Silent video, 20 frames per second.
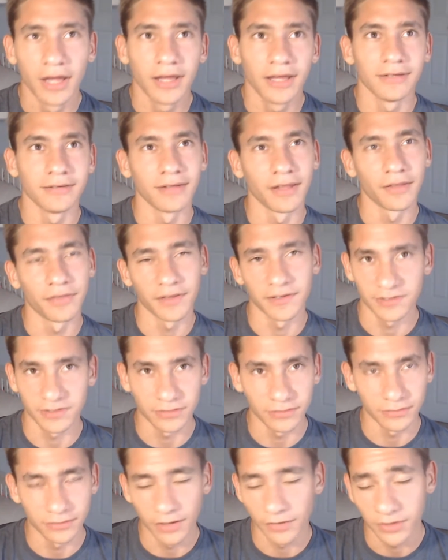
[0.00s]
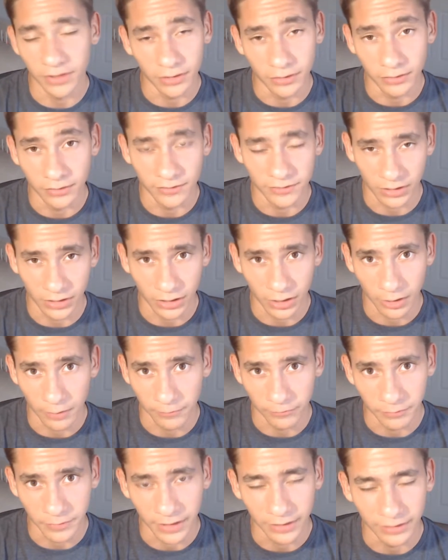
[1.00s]
nothing good is going to come
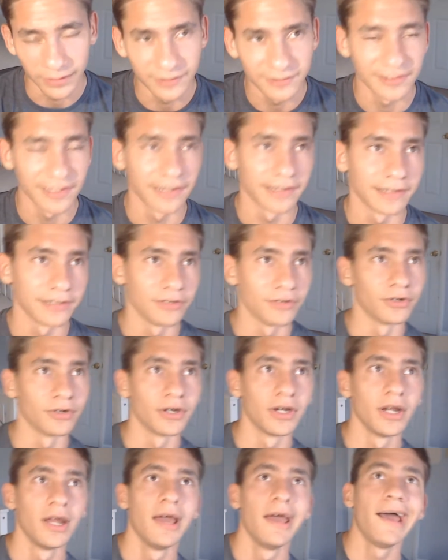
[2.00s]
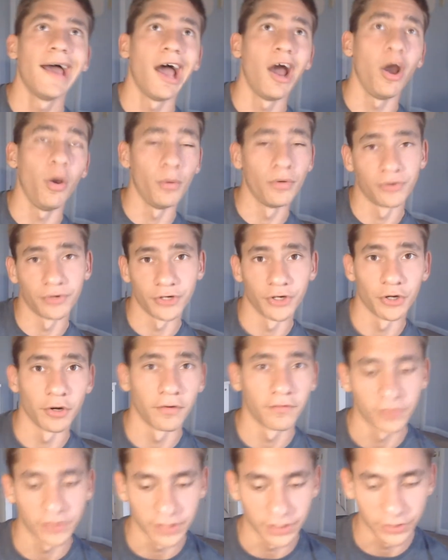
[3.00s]
from that. Let's say you're out with your
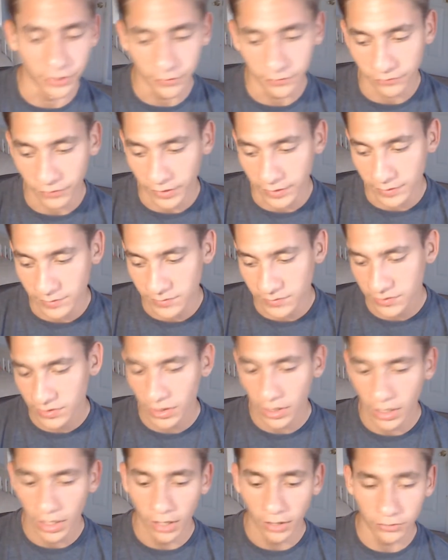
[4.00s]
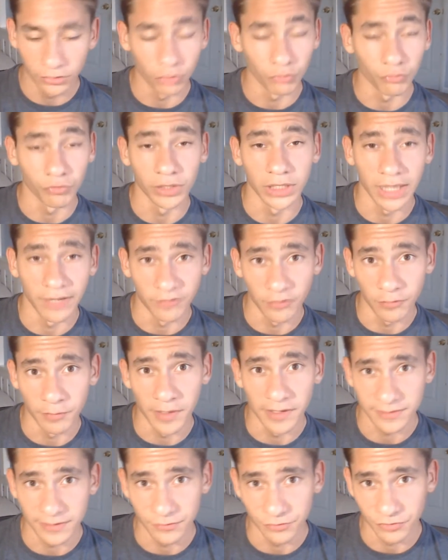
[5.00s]
girlfriend and your friends don't really have your
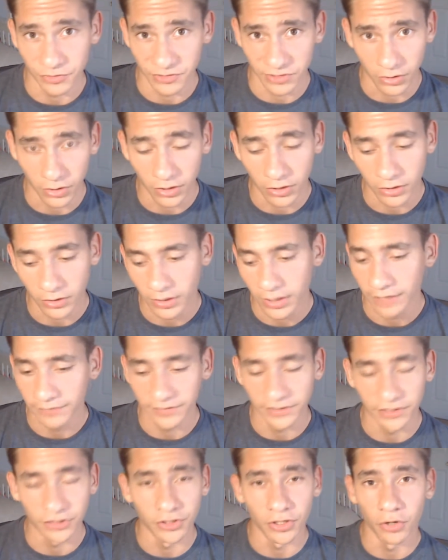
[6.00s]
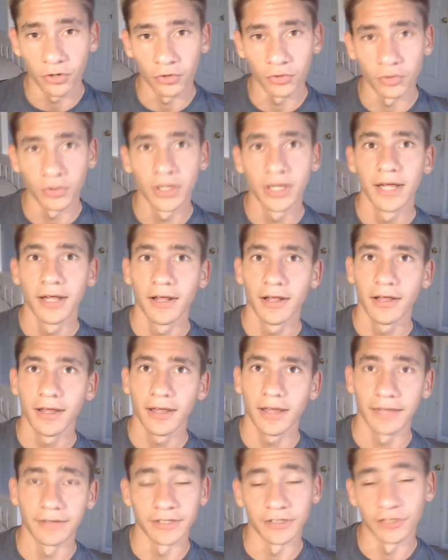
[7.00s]
best interest at heart. They know,
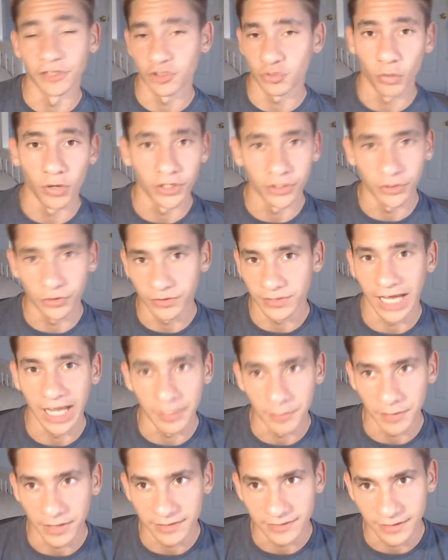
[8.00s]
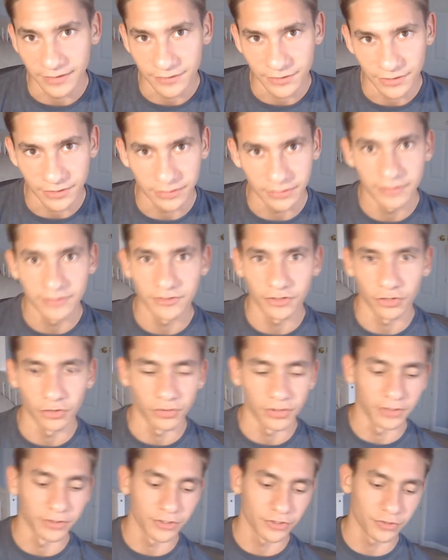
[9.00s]
and they just want your time and attention. So
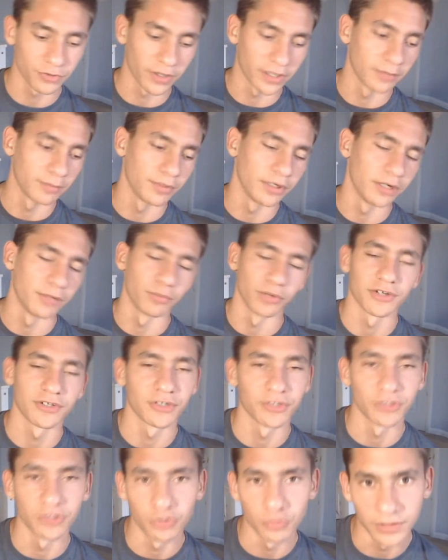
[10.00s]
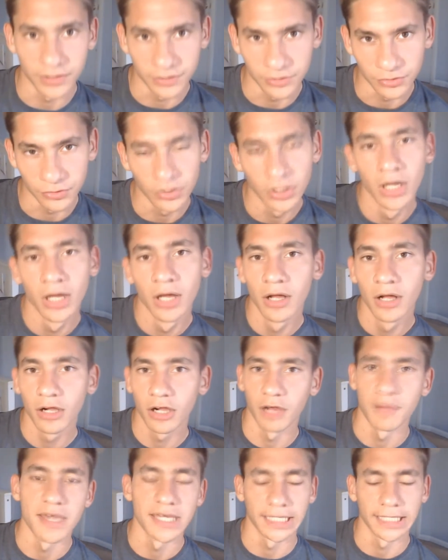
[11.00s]
they're trying to peer pressure you into
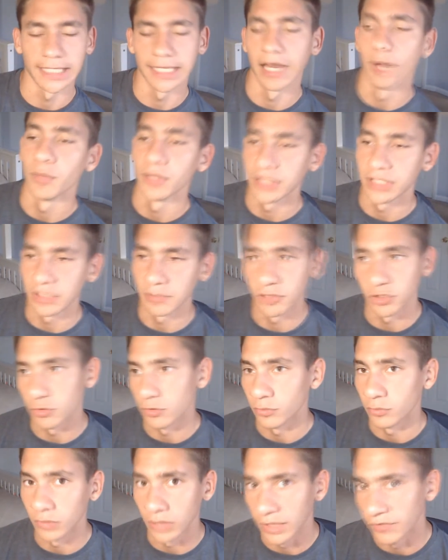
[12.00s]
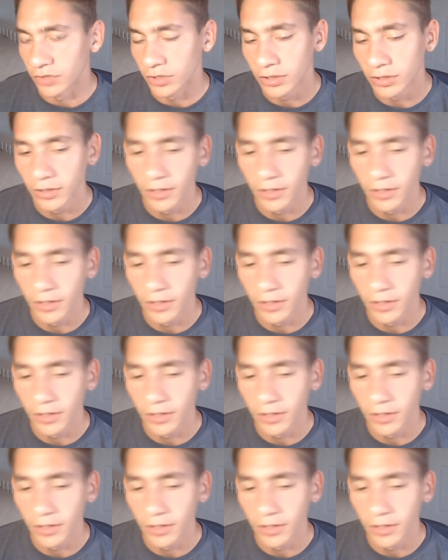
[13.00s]
come hanging out with them and doing whatever.